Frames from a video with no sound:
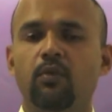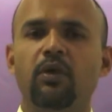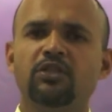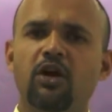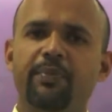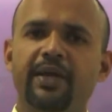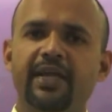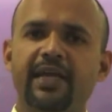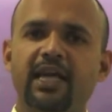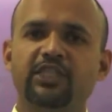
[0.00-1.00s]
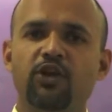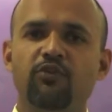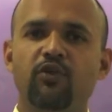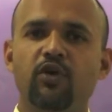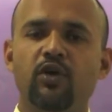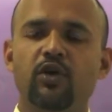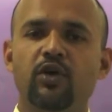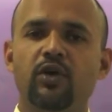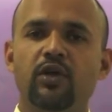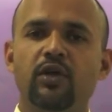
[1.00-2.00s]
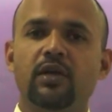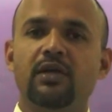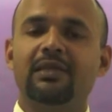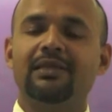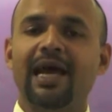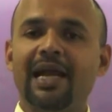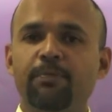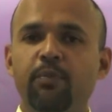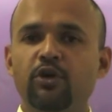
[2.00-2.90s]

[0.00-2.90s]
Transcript: What is the operating cash outflow? That